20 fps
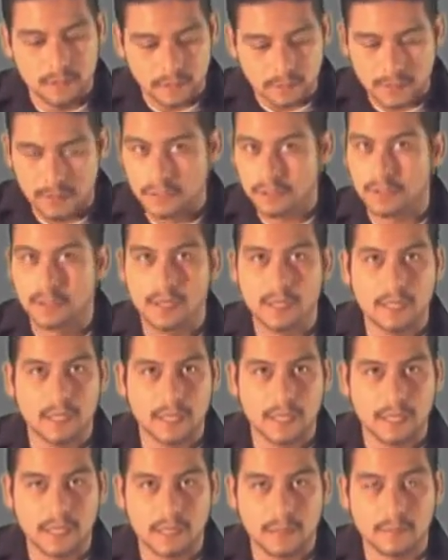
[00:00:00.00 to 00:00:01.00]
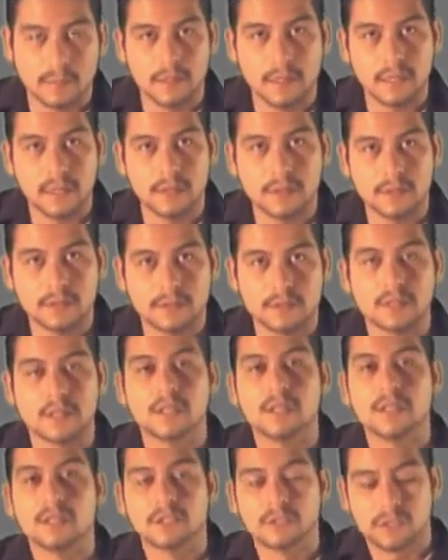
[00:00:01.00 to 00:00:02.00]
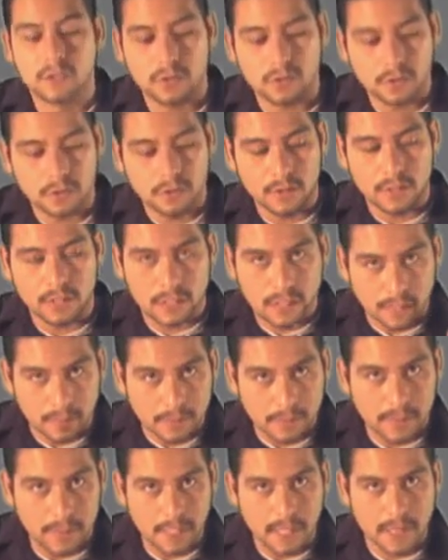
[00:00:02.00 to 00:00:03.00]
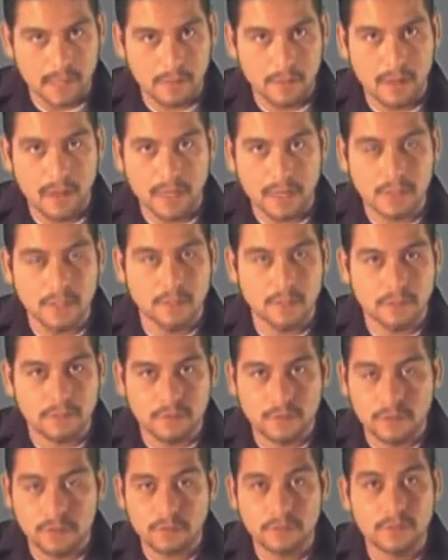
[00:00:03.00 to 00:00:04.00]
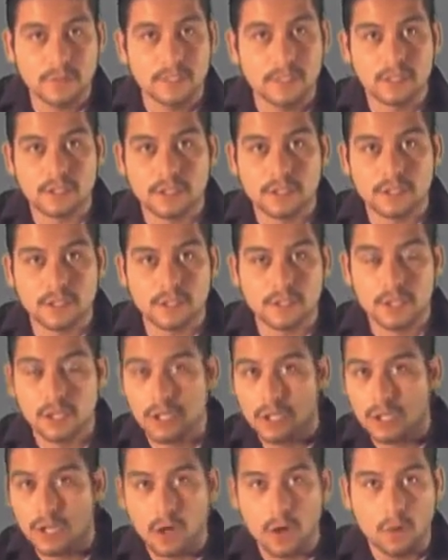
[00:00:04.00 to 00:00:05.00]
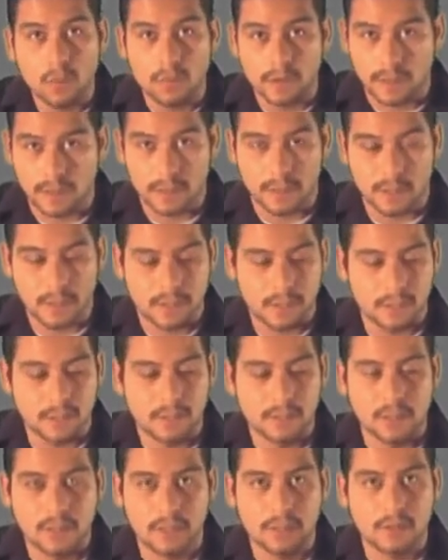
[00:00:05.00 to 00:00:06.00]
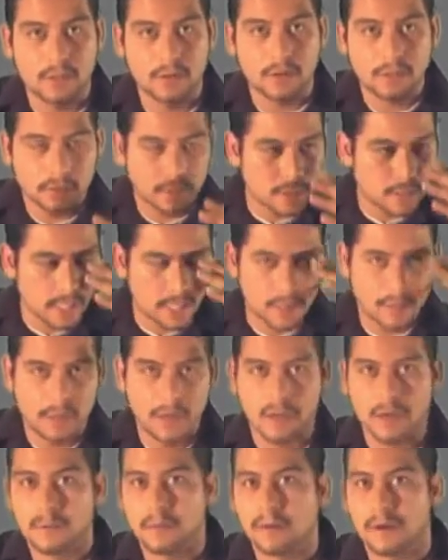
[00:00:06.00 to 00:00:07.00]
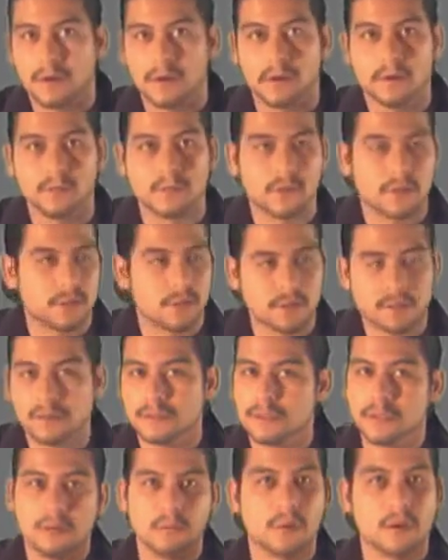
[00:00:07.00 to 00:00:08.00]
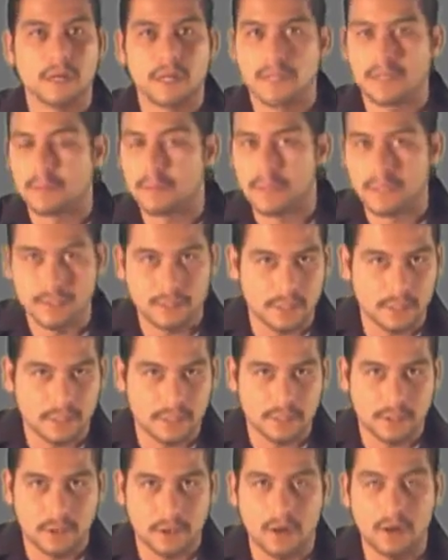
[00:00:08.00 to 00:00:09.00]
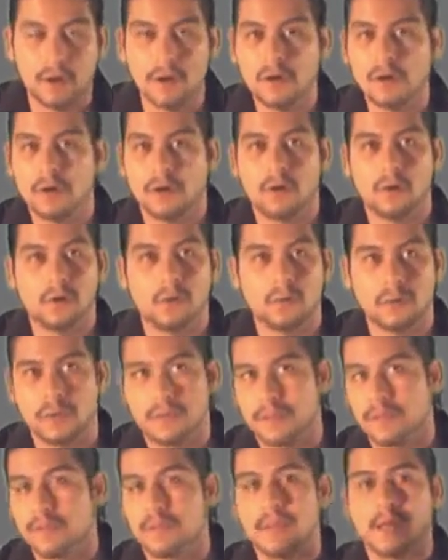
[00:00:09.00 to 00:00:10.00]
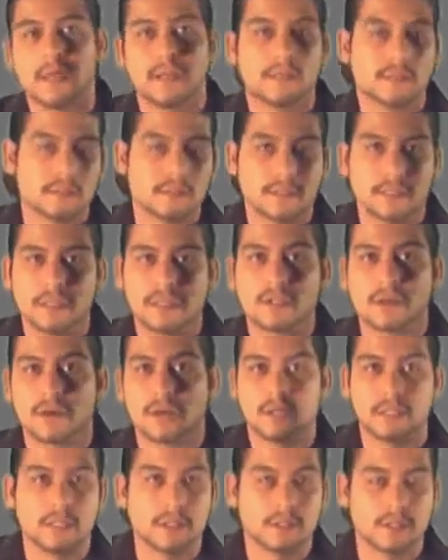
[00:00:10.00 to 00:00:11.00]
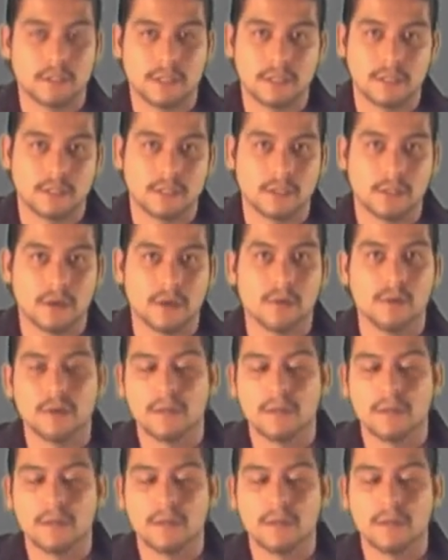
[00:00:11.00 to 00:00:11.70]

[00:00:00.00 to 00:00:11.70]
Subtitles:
You're not like anybody else. So keeping that in mind, feel free to just go with it and don't think about comparing with your buddy that plays the guitar or with that guitar teacher that you know.